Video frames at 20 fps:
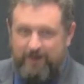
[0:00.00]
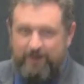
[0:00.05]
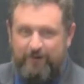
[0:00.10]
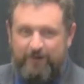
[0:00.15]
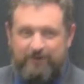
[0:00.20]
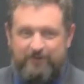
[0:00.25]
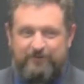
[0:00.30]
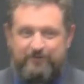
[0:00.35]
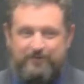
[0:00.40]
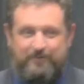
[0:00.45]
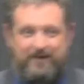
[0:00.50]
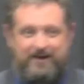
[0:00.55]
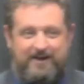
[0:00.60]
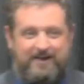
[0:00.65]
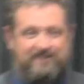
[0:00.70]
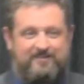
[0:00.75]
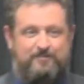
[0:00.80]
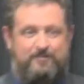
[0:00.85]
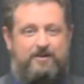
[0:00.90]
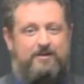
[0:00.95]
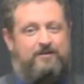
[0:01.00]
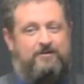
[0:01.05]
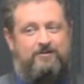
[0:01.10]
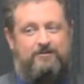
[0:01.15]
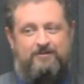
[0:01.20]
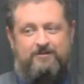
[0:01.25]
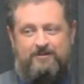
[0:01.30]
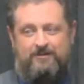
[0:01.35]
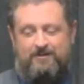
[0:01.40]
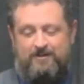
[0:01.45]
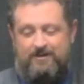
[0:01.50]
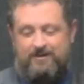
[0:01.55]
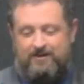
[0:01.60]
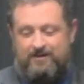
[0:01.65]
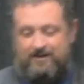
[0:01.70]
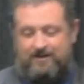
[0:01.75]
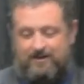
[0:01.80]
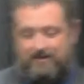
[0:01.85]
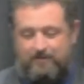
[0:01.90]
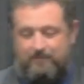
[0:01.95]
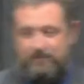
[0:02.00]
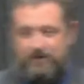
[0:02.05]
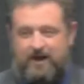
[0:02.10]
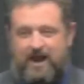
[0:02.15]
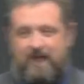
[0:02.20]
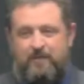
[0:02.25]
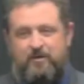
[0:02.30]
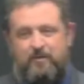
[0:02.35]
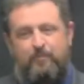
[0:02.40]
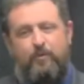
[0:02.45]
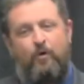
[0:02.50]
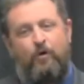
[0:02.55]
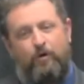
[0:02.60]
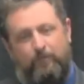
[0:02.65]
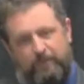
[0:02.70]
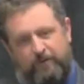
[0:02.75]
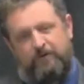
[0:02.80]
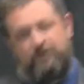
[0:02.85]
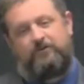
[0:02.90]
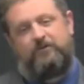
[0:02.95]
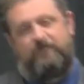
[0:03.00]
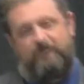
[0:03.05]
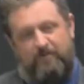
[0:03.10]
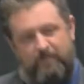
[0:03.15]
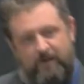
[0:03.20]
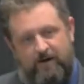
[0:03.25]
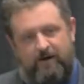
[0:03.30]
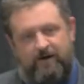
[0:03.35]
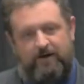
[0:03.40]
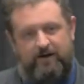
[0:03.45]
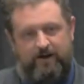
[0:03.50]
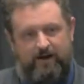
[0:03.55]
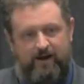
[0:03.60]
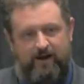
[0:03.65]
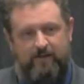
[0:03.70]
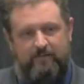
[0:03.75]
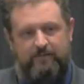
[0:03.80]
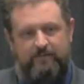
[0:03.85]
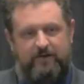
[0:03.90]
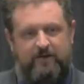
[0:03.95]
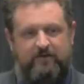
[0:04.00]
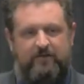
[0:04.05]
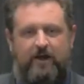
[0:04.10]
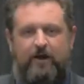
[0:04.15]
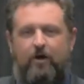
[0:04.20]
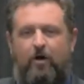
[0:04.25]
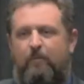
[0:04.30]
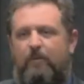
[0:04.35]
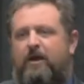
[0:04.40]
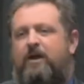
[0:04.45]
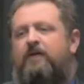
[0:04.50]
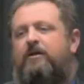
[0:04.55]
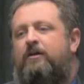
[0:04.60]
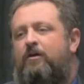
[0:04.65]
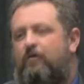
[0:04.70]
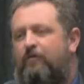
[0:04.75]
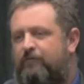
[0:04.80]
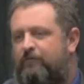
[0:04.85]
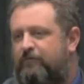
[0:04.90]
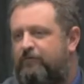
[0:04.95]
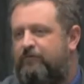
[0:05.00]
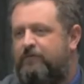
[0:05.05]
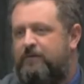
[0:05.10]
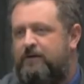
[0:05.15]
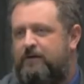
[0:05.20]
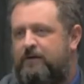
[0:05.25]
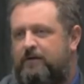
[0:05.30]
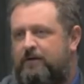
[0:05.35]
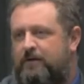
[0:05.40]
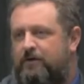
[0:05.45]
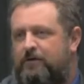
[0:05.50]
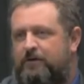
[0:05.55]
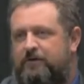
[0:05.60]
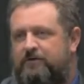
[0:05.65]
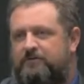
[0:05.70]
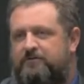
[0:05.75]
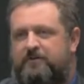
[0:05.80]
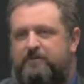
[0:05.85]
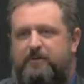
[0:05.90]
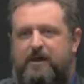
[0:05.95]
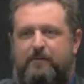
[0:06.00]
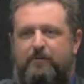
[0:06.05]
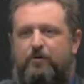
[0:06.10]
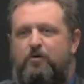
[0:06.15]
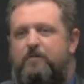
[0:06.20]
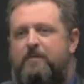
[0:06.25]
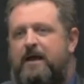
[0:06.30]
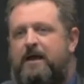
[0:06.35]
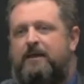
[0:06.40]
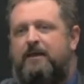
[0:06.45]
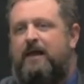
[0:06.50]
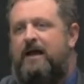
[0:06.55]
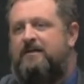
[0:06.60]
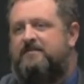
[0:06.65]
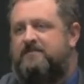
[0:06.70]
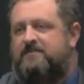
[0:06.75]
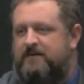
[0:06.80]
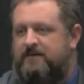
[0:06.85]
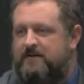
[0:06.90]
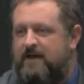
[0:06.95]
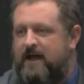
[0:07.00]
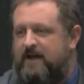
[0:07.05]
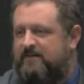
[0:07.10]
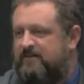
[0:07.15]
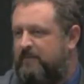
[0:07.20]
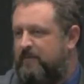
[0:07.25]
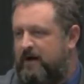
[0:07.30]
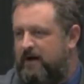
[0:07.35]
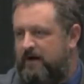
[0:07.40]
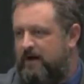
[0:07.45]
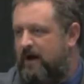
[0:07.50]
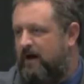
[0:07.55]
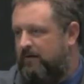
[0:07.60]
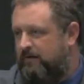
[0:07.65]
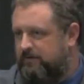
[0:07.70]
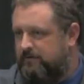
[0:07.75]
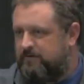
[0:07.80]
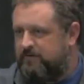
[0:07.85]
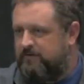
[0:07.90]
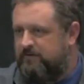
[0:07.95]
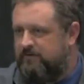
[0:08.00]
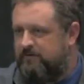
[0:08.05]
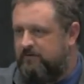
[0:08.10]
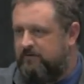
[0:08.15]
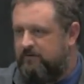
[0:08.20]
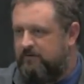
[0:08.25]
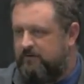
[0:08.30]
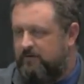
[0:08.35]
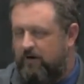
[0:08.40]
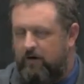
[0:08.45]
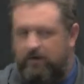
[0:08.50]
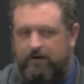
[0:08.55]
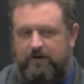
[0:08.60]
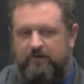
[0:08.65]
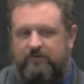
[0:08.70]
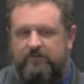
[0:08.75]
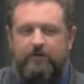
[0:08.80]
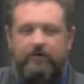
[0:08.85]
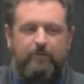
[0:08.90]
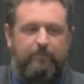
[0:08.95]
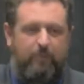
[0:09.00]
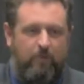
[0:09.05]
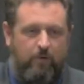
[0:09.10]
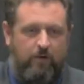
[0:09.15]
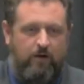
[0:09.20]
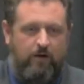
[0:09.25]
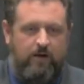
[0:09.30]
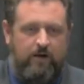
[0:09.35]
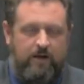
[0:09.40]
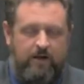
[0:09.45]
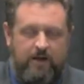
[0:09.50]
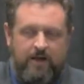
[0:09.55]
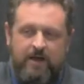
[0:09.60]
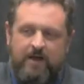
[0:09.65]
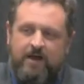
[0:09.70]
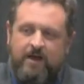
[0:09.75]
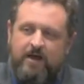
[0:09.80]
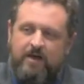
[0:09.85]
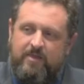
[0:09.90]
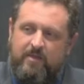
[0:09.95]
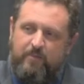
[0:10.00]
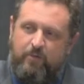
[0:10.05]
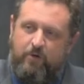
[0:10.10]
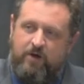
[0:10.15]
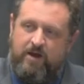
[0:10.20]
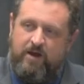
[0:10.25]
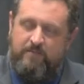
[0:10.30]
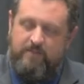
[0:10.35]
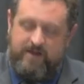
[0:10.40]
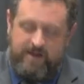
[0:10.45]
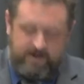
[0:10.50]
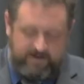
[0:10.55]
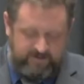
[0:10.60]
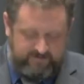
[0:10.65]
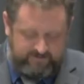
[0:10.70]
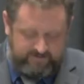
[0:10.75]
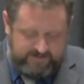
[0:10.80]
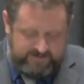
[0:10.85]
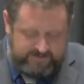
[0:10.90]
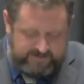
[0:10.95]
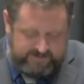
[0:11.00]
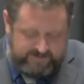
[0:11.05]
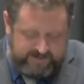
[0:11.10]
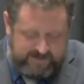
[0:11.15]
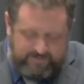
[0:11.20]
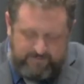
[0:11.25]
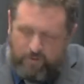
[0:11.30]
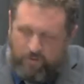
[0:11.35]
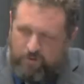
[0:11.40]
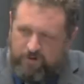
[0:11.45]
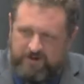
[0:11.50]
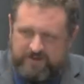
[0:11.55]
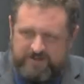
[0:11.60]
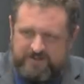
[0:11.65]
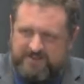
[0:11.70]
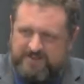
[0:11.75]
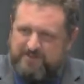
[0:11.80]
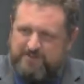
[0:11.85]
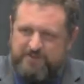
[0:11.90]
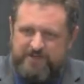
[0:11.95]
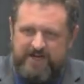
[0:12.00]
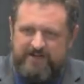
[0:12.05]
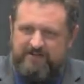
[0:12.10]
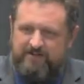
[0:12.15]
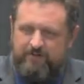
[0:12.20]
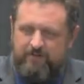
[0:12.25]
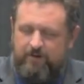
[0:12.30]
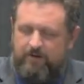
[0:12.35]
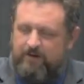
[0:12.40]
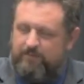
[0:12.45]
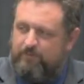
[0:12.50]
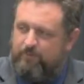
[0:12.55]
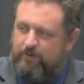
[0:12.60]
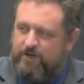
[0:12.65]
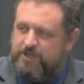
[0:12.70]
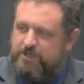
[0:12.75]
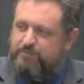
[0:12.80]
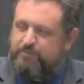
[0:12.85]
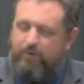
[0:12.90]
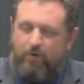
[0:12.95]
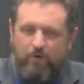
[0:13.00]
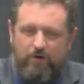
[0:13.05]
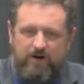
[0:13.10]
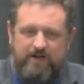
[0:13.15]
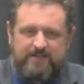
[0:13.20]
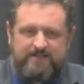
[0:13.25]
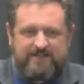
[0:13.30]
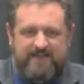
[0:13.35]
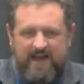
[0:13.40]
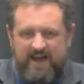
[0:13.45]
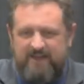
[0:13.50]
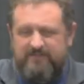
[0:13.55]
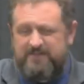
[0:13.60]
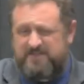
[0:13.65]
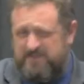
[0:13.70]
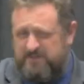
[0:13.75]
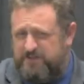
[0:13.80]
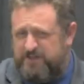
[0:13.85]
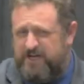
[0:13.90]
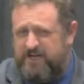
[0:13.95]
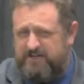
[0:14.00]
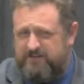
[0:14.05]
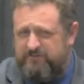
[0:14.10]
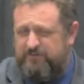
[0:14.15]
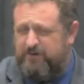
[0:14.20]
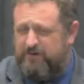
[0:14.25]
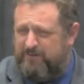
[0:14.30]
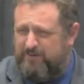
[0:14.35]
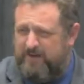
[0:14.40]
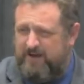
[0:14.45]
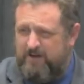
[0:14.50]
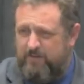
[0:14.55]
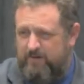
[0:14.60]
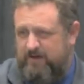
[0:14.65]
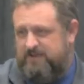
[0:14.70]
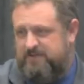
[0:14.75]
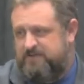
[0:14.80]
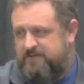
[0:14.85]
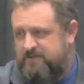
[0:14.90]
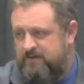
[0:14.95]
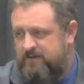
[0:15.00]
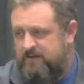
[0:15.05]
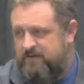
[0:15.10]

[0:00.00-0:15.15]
hurting for my next meal but I'm the poor person in America today because I don't make, you know, you know, it's the people who make less than X amount of dollars are considered poor. The point I'm making is this: is that poor is a subjective, or rich, poor. It's kind of a subjective term, anyways.